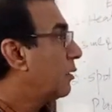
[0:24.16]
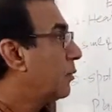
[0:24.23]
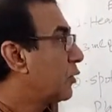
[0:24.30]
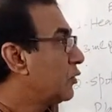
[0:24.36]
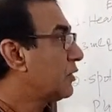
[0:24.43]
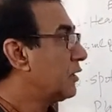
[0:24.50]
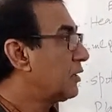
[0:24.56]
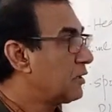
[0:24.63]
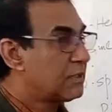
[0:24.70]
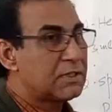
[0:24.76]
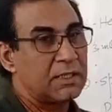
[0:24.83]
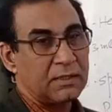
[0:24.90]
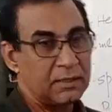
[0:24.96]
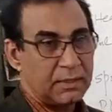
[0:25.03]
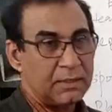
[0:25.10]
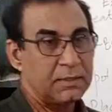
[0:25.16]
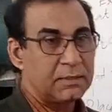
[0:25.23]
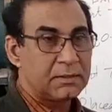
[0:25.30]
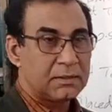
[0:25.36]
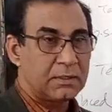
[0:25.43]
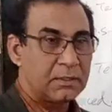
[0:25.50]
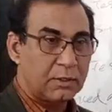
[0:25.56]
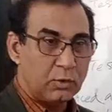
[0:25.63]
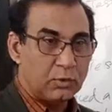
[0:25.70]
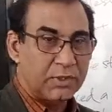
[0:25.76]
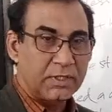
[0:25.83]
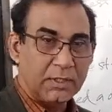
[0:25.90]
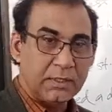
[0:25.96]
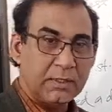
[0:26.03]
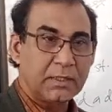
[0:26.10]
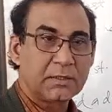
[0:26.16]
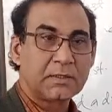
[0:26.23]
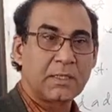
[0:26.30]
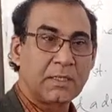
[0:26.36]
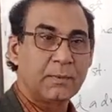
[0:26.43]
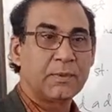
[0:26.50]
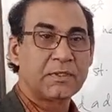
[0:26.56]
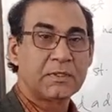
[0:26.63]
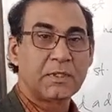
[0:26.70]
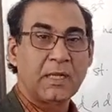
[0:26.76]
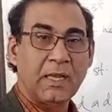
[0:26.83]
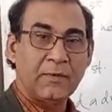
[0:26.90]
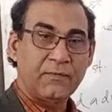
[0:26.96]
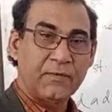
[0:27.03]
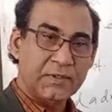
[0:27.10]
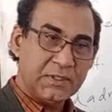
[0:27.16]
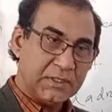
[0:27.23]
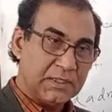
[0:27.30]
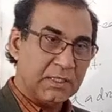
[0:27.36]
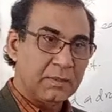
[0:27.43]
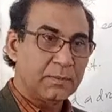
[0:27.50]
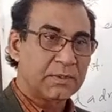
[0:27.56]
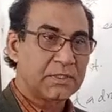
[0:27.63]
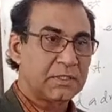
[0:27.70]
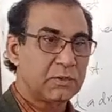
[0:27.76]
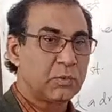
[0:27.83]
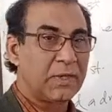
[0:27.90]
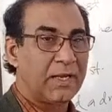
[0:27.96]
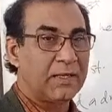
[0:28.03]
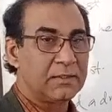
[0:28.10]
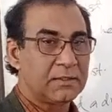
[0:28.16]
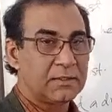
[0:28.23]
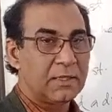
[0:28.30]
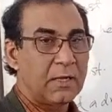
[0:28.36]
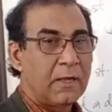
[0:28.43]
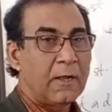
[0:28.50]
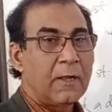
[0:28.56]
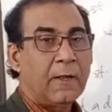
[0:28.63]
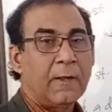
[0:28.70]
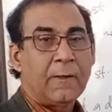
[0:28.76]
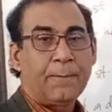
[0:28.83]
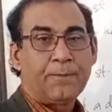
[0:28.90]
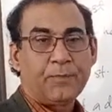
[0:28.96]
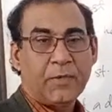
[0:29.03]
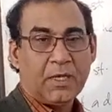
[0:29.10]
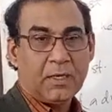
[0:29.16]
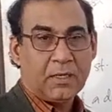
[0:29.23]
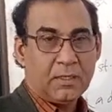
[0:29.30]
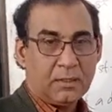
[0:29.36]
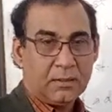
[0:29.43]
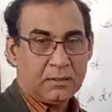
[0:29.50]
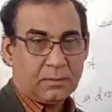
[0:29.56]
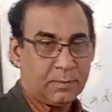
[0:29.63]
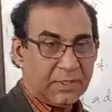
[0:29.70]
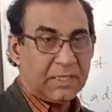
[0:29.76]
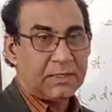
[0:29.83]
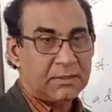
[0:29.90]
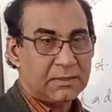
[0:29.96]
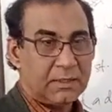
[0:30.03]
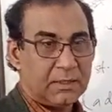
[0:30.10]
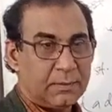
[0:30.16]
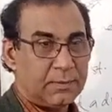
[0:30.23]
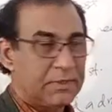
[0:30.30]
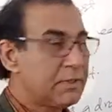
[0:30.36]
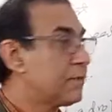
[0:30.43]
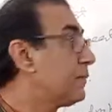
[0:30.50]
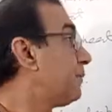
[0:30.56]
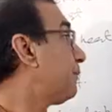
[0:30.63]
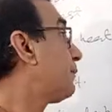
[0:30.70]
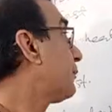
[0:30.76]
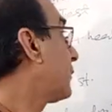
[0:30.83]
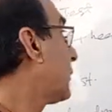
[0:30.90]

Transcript: because it is included in their syllabus, FSC syllabus as well as the BS syllabus.